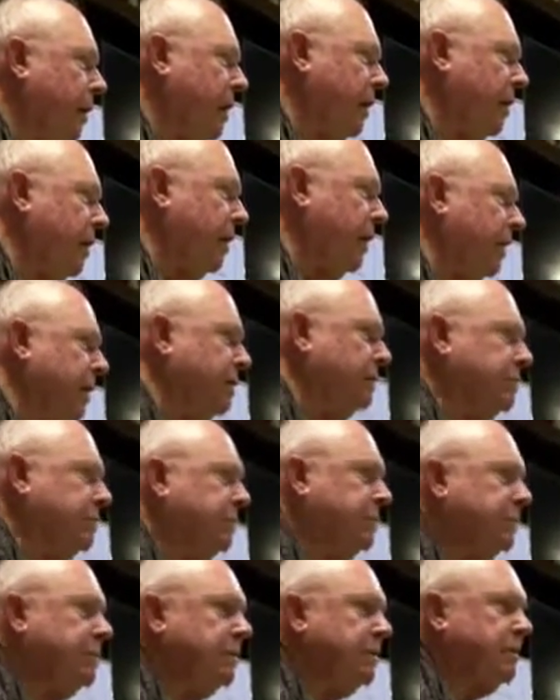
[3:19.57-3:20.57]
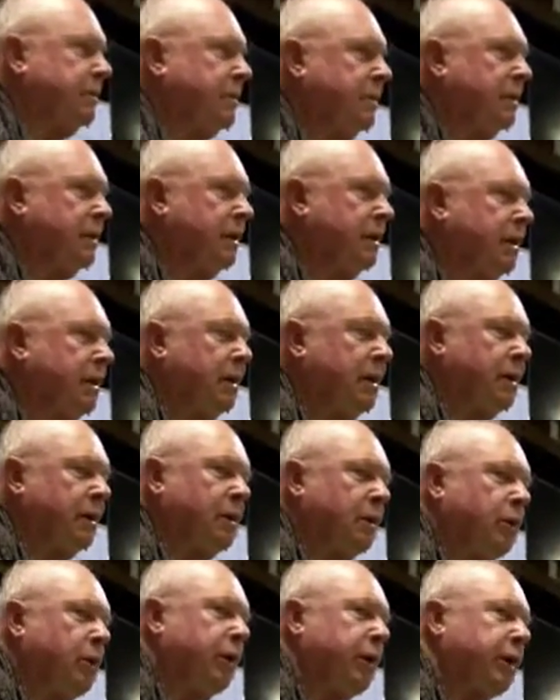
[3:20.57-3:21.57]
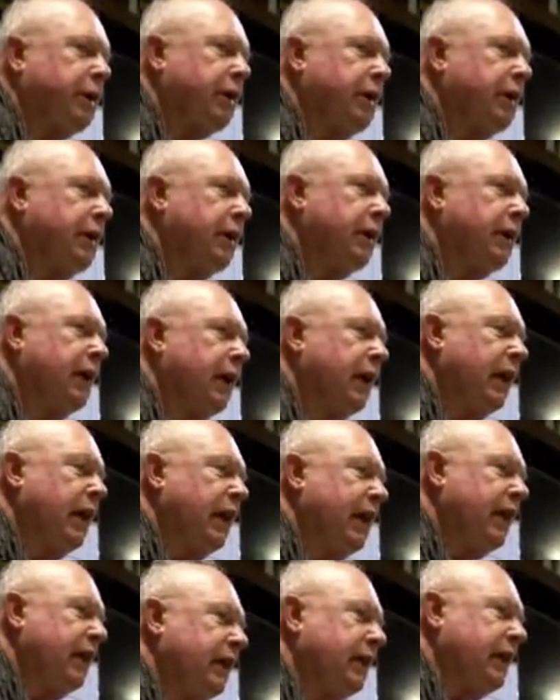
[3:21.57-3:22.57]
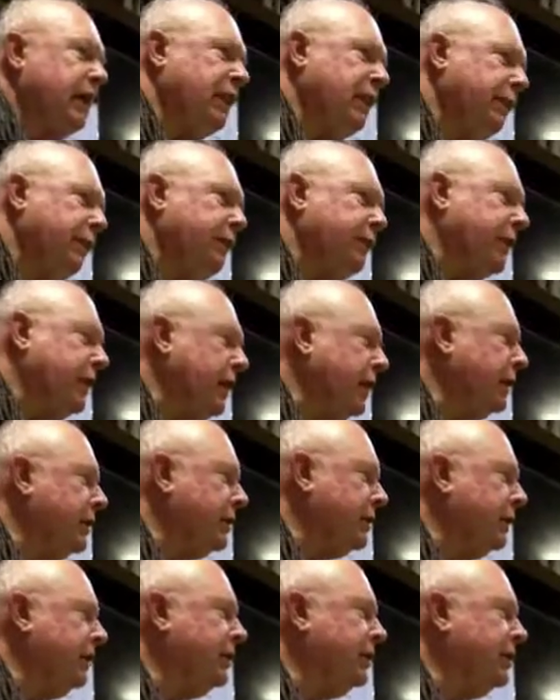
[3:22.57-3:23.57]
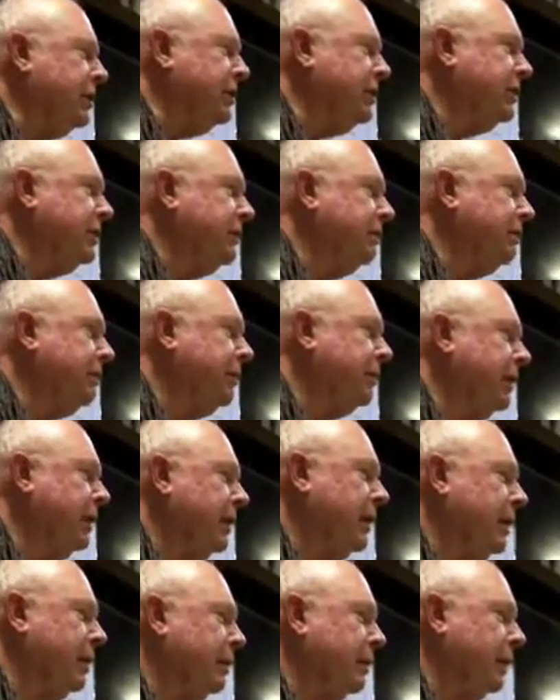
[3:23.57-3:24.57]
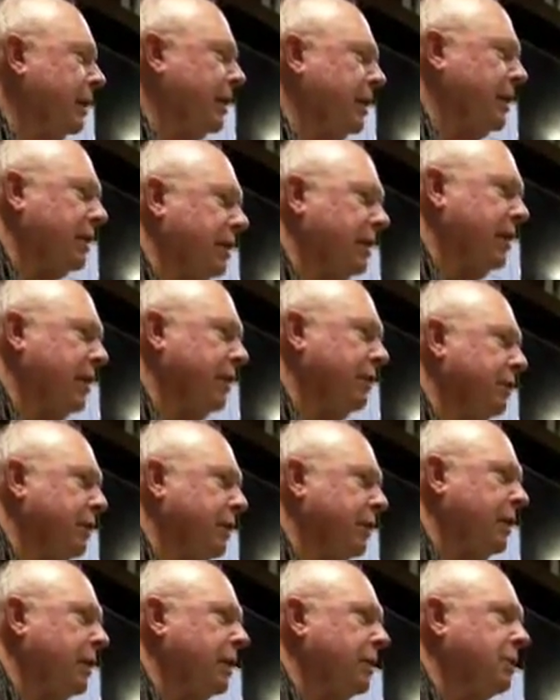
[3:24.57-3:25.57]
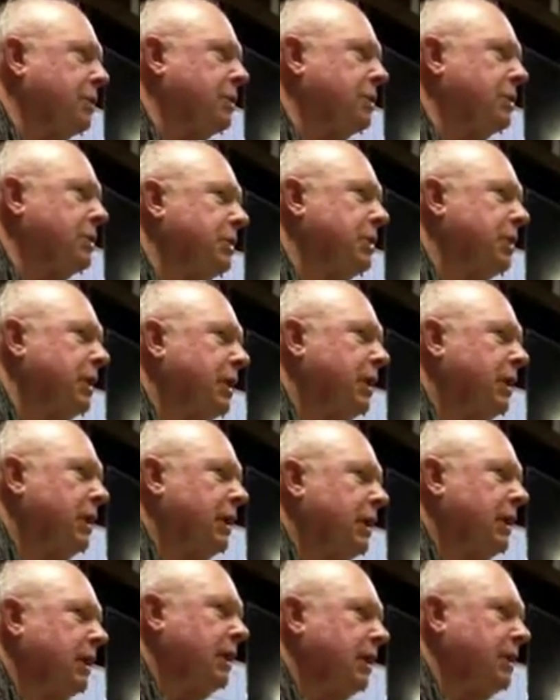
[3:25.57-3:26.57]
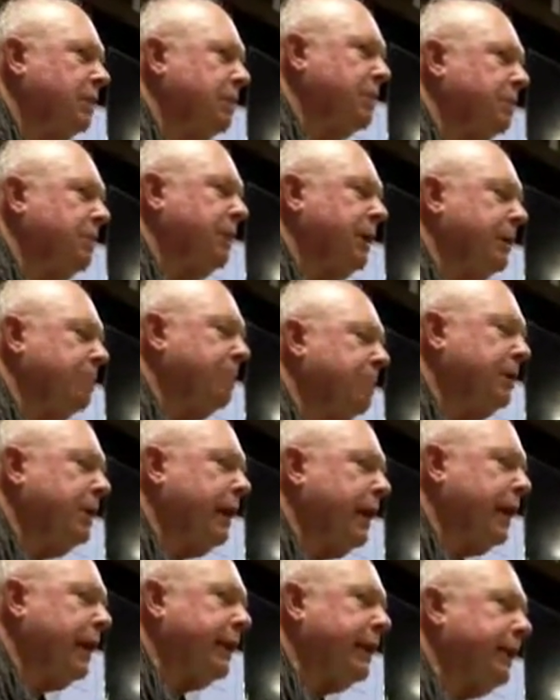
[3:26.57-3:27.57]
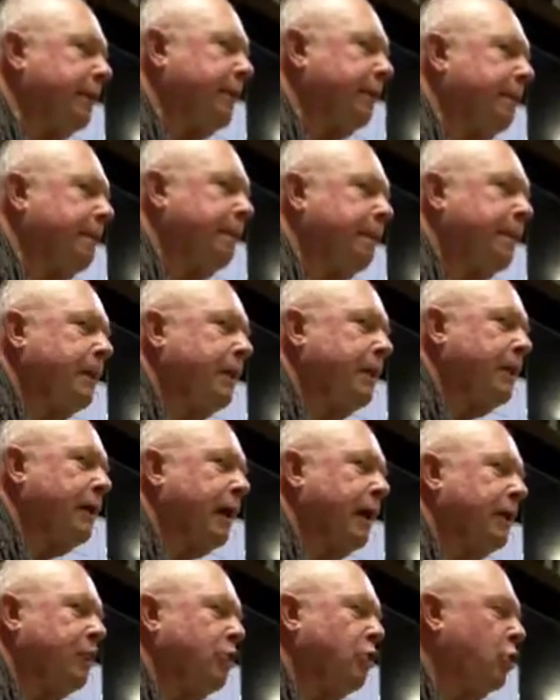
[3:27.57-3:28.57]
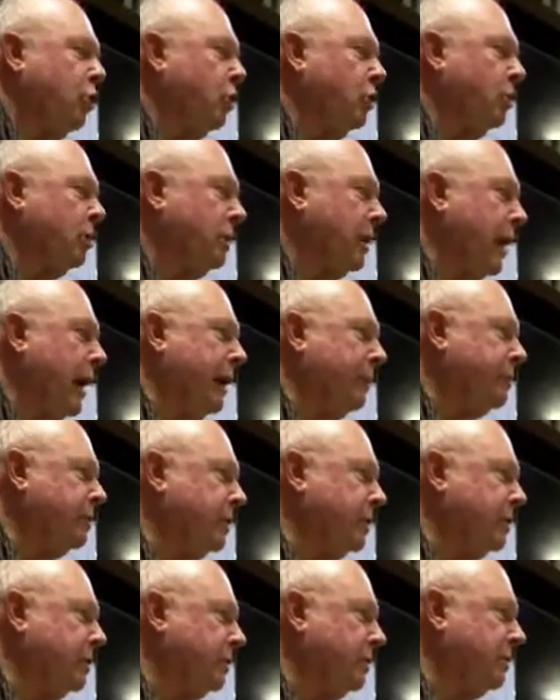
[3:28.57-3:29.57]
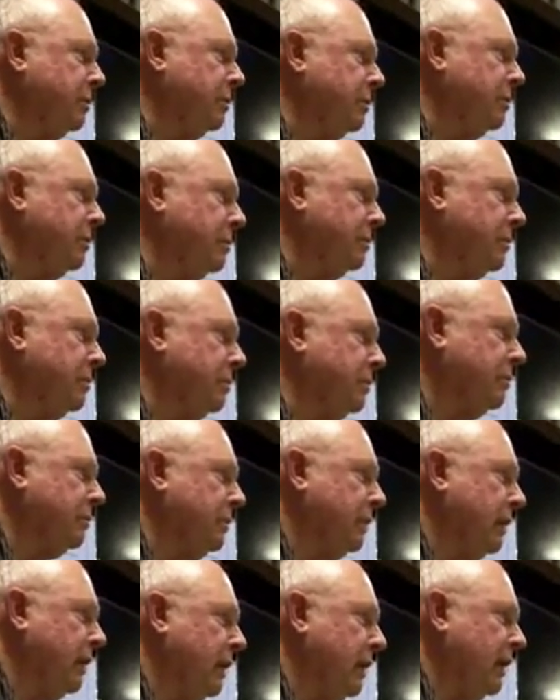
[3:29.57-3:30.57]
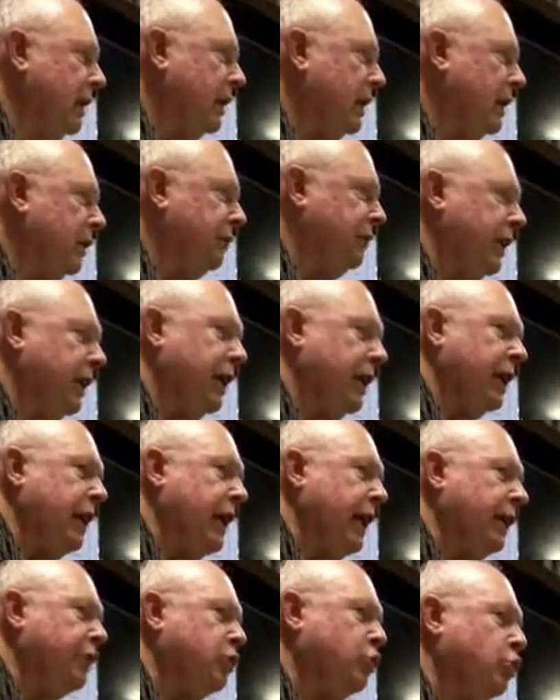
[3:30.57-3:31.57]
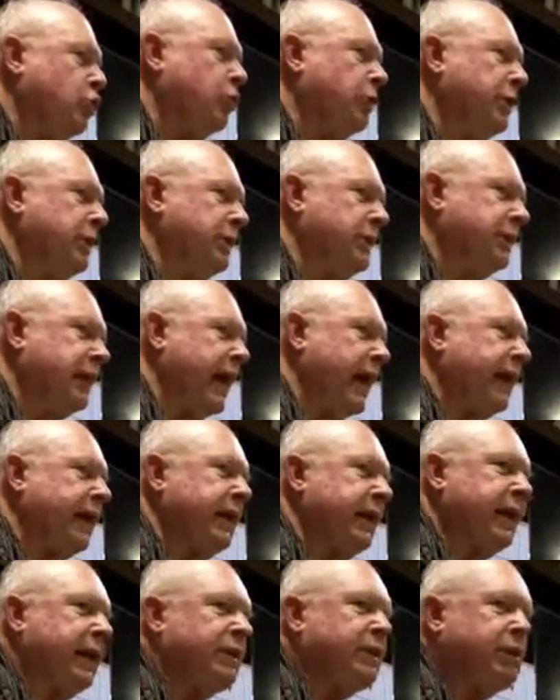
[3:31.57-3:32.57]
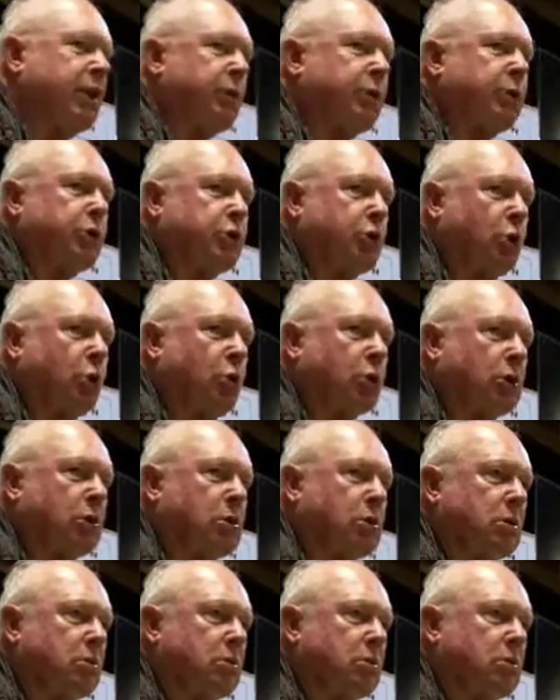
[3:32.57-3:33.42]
And then it worked. The difficulty is, one of the key difficulties, is the people had no option. If they did not do exactly as they were told,